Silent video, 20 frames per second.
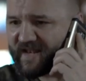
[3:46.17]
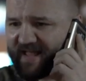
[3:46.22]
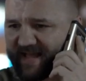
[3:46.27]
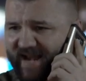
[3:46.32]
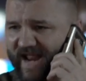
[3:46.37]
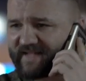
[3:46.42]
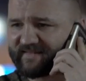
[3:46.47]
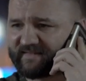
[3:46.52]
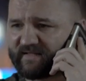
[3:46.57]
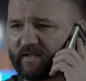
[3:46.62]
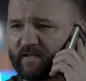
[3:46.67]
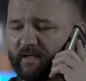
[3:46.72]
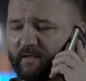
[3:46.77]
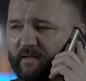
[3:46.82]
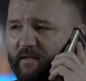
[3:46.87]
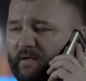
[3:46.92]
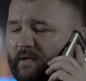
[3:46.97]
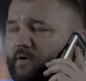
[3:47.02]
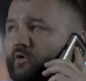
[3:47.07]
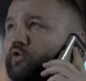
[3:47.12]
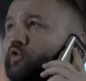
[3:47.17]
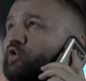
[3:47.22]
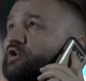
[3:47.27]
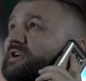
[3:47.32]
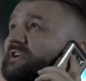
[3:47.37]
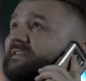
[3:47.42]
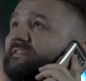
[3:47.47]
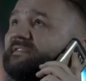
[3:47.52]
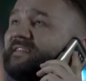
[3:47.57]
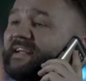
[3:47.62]
In their minds, if
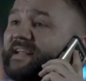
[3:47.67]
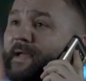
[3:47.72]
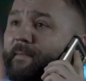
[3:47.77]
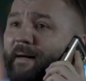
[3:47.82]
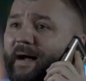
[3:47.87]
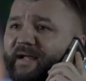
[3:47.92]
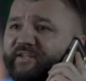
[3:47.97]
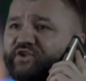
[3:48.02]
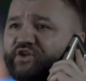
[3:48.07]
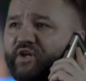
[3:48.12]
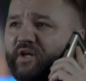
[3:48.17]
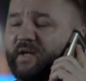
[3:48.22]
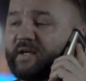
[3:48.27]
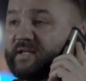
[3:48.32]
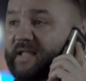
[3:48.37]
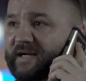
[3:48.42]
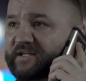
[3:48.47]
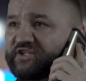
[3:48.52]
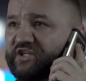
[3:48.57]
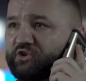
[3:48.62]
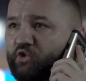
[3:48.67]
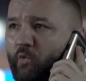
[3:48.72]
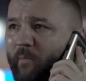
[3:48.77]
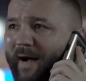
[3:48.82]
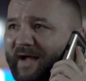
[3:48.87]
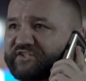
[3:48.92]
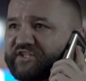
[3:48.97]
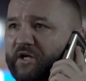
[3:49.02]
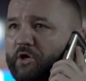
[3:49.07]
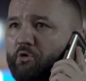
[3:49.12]
you can move on and be happy
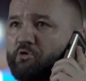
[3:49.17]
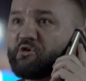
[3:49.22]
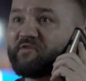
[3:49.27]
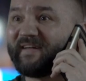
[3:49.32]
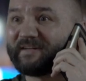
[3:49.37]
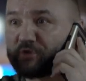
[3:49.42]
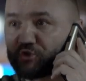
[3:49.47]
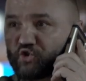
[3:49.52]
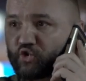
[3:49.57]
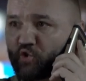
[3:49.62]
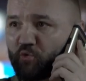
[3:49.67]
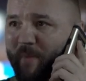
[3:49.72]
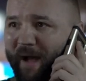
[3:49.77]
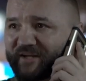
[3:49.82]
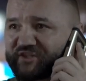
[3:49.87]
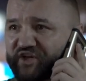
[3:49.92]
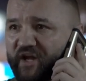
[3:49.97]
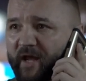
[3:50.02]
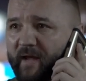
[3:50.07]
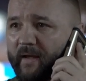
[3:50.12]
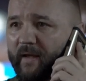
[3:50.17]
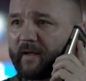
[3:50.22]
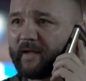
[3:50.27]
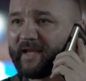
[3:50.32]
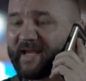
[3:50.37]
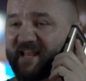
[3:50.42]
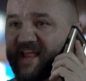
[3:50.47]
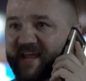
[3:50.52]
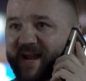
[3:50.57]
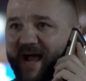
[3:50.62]
with someone else,
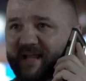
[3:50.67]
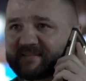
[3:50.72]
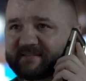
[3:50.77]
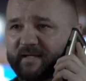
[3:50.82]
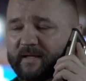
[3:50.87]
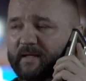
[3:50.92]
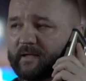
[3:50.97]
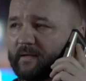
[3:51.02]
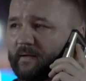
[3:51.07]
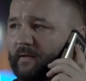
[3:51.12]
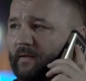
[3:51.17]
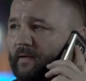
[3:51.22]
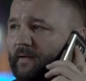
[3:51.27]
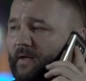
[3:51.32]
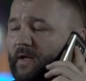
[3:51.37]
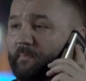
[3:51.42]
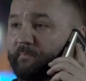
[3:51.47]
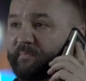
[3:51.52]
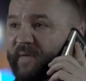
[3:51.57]
they have lost.